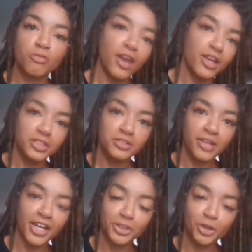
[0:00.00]

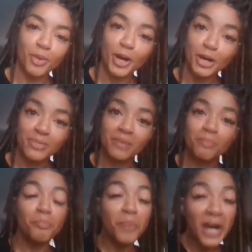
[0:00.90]
regular apartment,
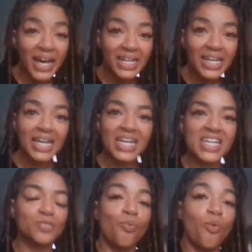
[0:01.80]
but
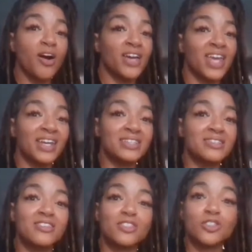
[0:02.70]
it's walking
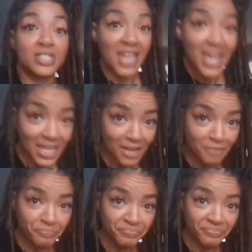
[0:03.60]
distance to the
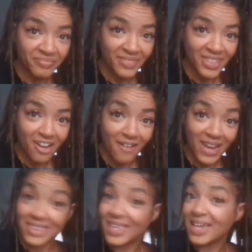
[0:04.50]
stadium, all
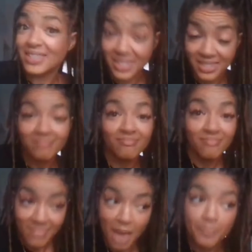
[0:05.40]
right?
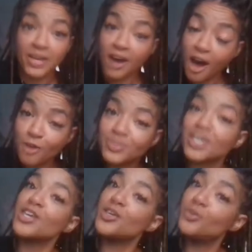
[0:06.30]
That becomes
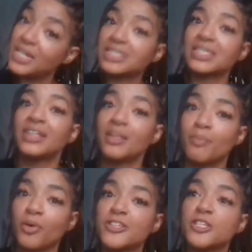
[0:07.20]
a unique selling
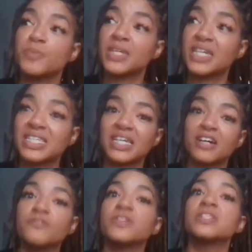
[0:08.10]
point just because
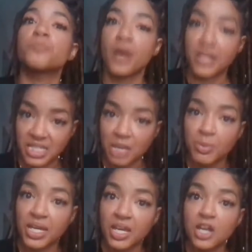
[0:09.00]
of its
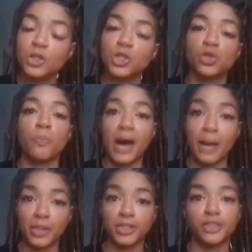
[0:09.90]
proximity to a
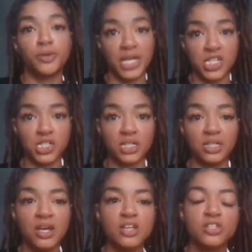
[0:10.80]
popular location.
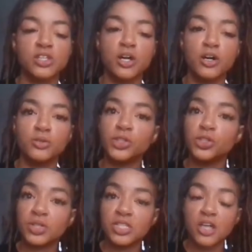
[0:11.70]
So
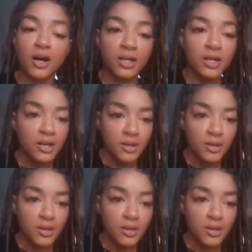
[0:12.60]
you can talk